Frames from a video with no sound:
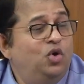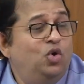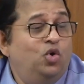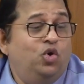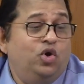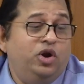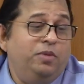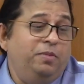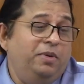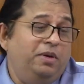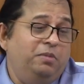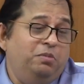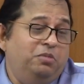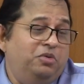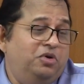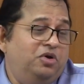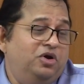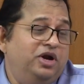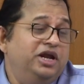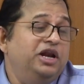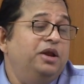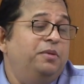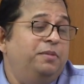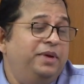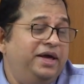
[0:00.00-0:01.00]
Remember,
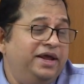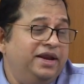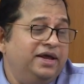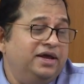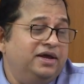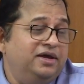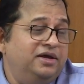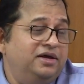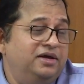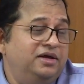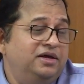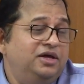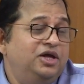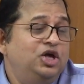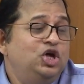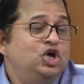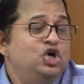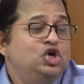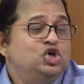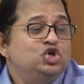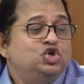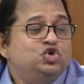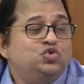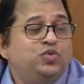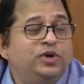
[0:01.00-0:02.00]
in America,
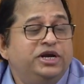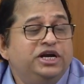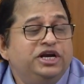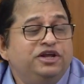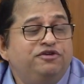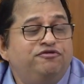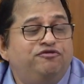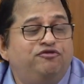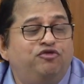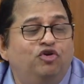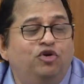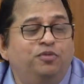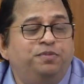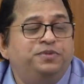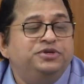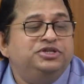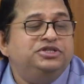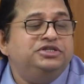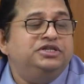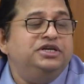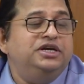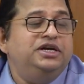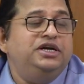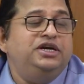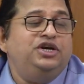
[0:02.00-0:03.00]

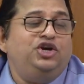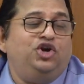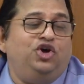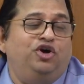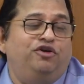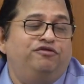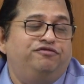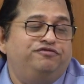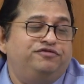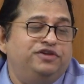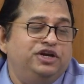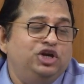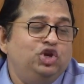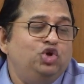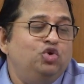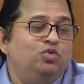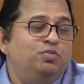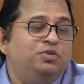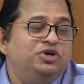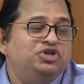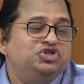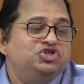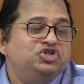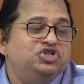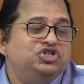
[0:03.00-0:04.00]
24% of the new
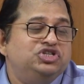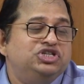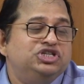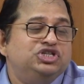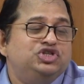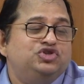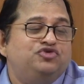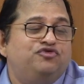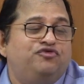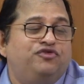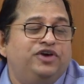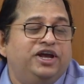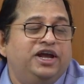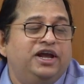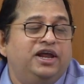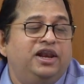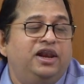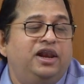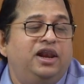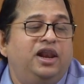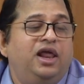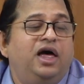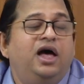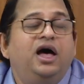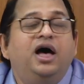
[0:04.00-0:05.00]
businesses
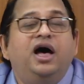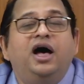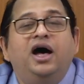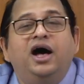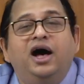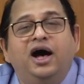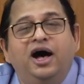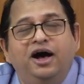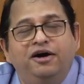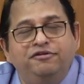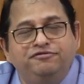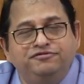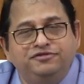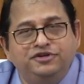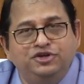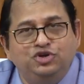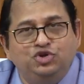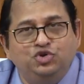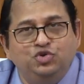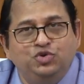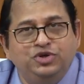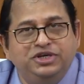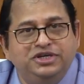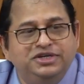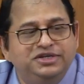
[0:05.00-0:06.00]
fail after
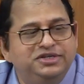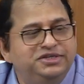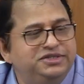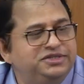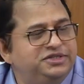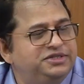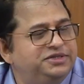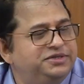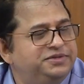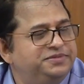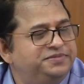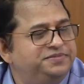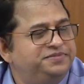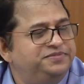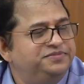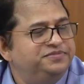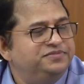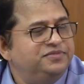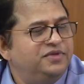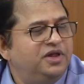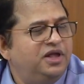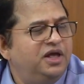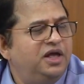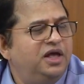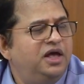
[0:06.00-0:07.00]
2 years,
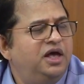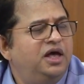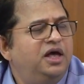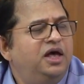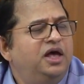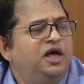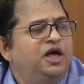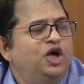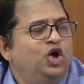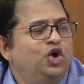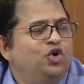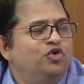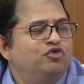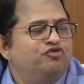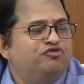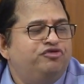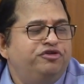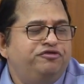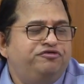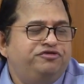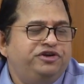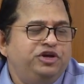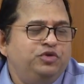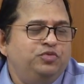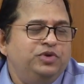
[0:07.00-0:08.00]

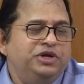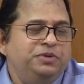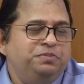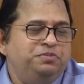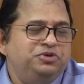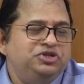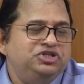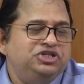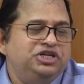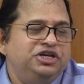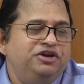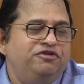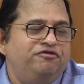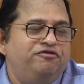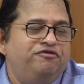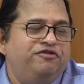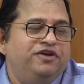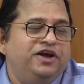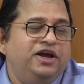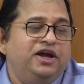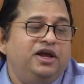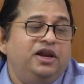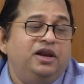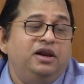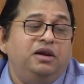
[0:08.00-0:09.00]
51%
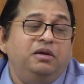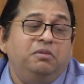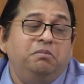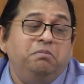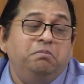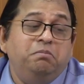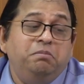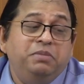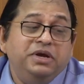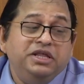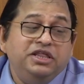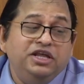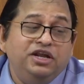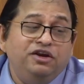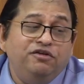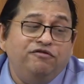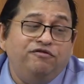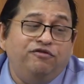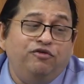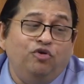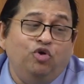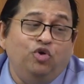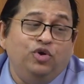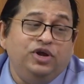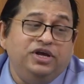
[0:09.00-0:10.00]
fail within
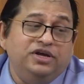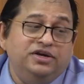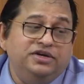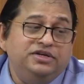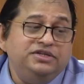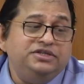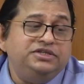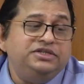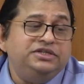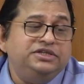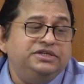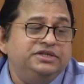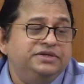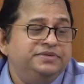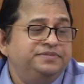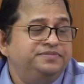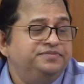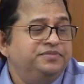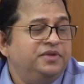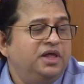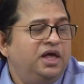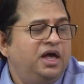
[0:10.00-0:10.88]
4 years,